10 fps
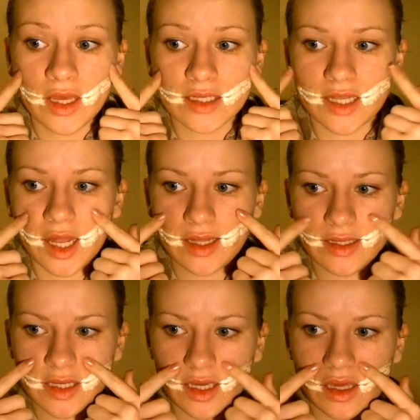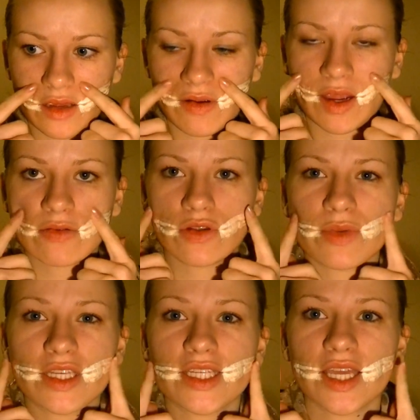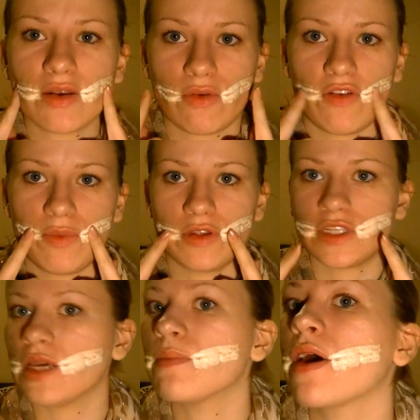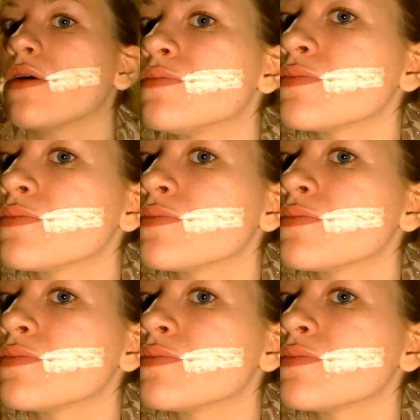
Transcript: Slightly sticky around on my skin where I've put it, but